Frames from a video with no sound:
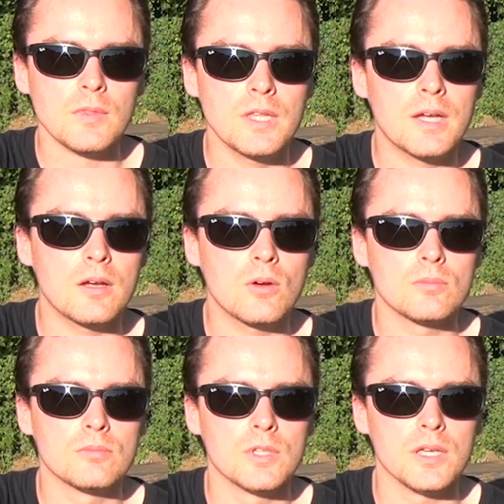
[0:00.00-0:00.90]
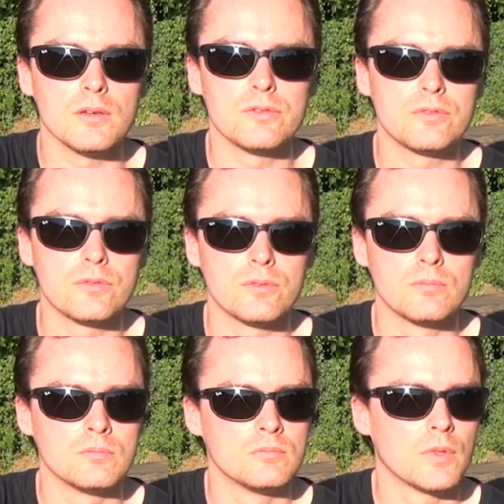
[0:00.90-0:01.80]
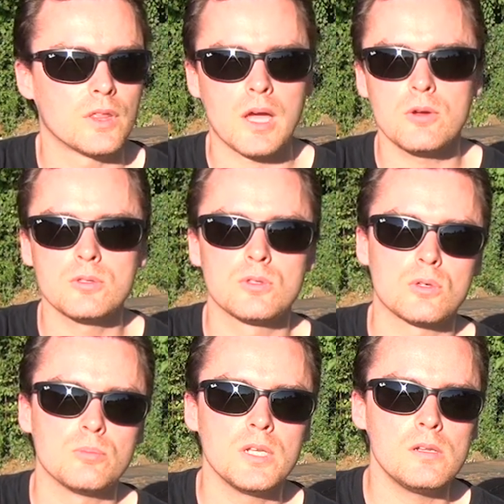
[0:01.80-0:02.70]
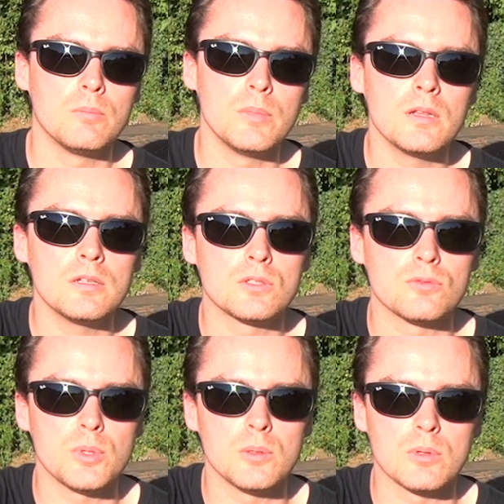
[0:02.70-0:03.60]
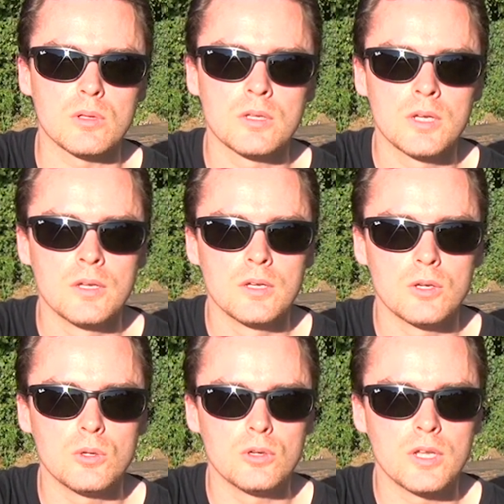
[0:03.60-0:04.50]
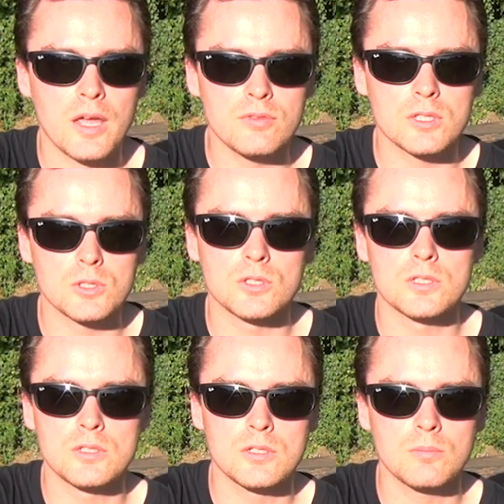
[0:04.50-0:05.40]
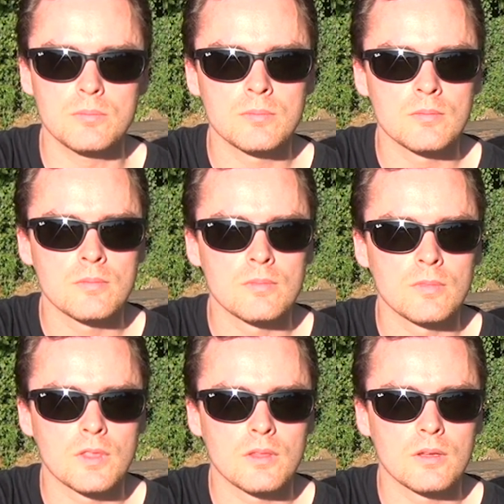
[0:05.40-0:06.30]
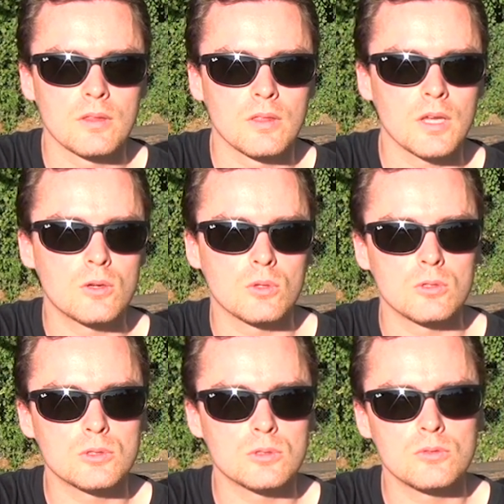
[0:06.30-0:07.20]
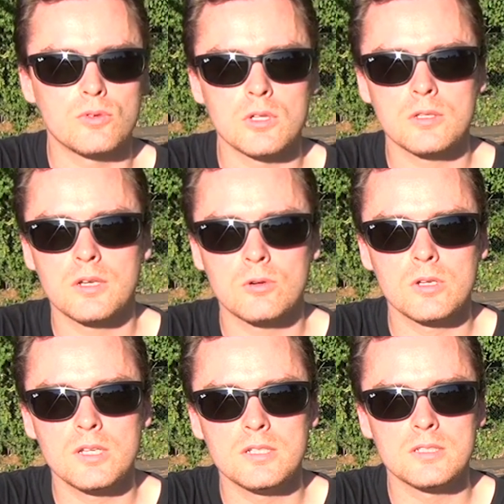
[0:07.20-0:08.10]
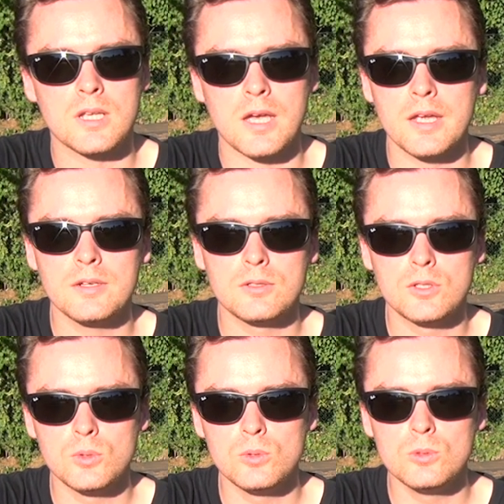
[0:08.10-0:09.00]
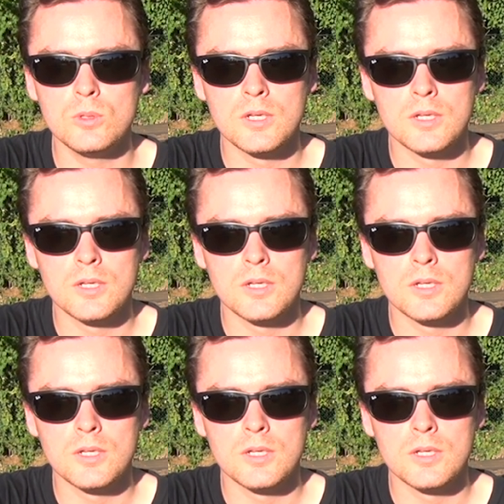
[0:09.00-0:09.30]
Now, if thousands or millions of people could have such a system, they could also voluntarily decide to